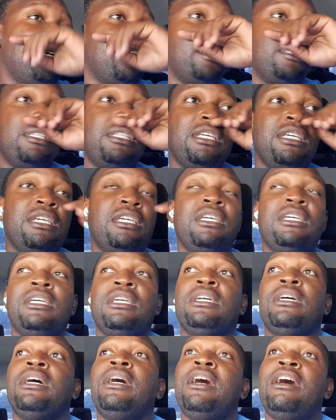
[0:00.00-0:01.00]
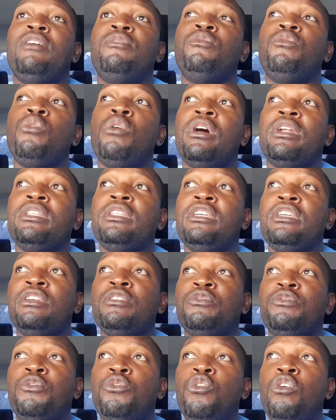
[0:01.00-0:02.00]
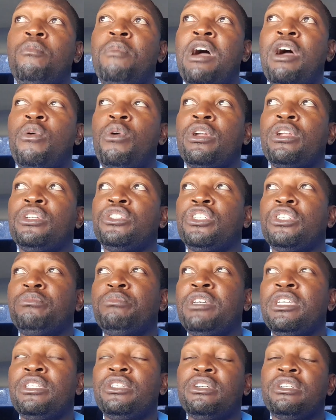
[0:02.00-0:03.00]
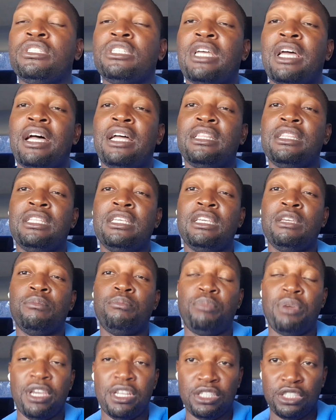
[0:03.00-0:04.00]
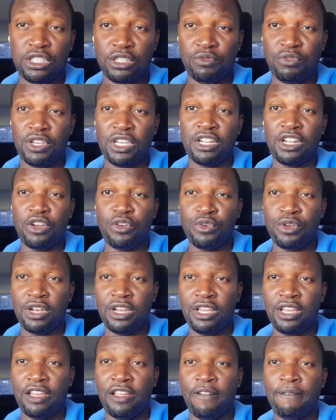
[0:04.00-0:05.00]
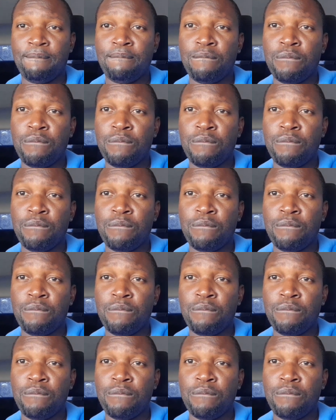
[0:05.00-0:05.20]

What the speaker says: They have won the 4x100m at the Pennsylvania Relay.